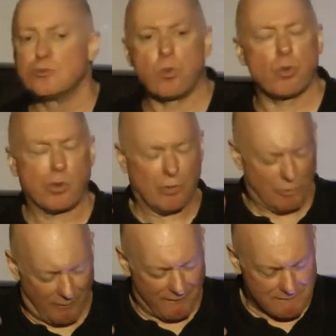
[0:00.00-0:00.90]
He has to test
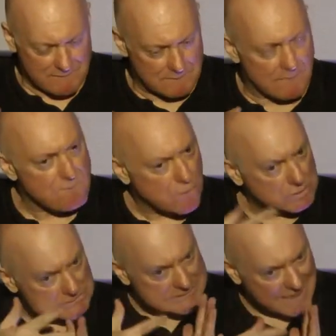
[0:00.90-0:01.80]
their hearts.
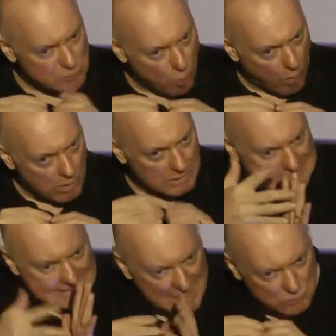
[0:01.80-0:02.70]
And he
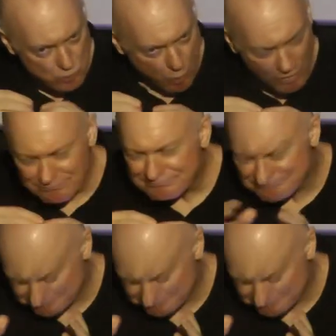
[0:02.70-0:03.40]
turns,